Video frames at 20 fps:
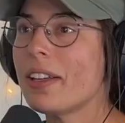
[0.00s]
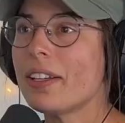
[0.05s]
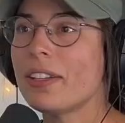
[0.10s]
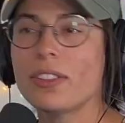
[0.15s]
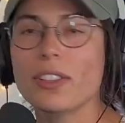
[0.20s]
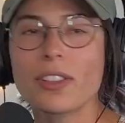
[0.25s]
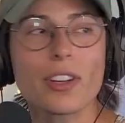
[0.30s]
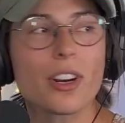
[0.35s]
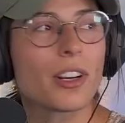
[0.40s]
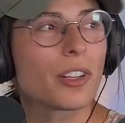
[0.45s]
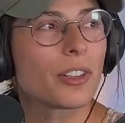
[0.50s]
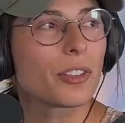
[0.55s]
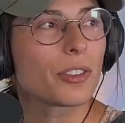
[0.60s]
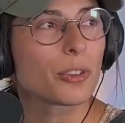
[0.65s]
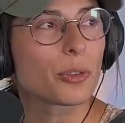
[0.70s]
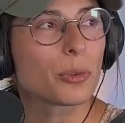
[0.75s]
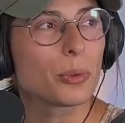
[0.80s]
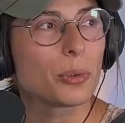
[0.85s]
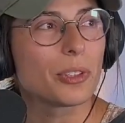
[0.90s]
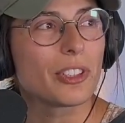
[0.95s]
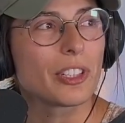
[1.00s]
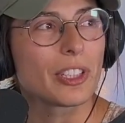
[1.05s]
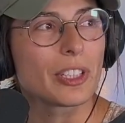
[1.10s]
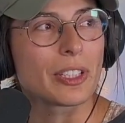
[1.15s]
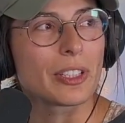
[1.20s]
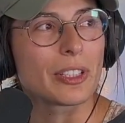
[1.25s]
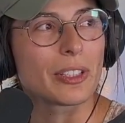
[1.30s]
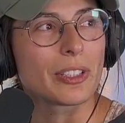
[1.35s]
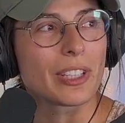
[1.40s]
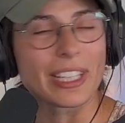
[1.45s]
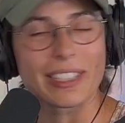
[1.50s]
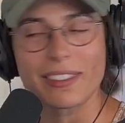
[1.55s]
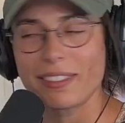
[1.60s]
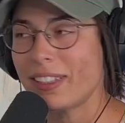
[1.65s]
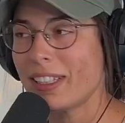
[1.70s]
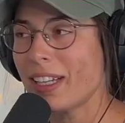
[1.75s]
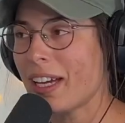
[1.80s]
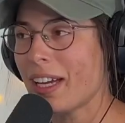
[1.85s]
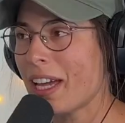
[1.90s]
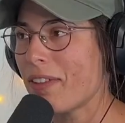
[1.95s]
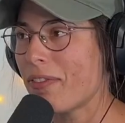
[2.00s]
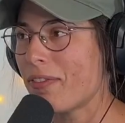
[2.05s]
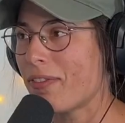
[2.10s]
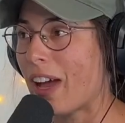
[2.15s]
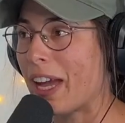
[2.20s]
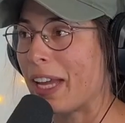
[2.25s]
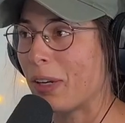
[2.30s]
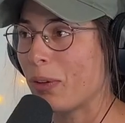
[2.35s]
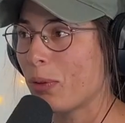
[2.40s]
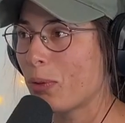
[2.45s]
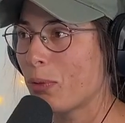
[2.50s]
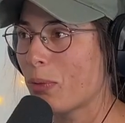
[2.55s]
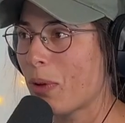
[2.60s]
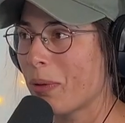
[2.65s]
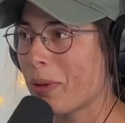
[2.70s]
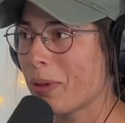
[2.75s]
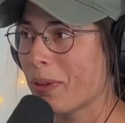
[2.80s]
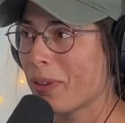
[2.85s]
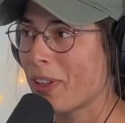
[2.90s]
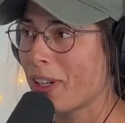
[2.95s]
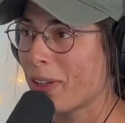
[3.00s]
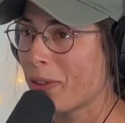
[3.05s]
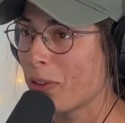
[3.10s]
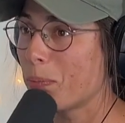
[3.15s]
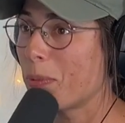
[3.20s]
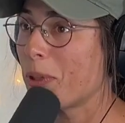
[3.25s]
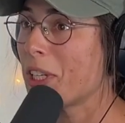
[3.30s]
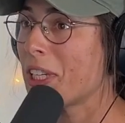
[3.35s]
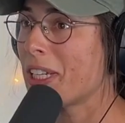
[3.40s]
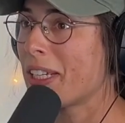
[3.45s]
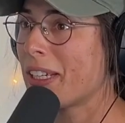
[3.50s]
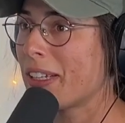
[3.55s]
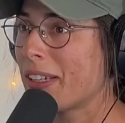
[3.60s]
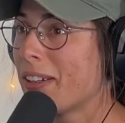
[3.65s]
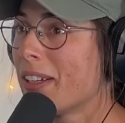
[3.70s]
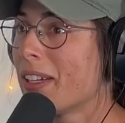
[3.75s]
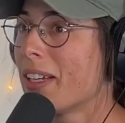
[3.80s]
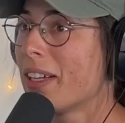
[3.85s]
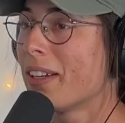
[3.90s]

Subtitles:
took our school to like CIF finals while we were there. It was pretty,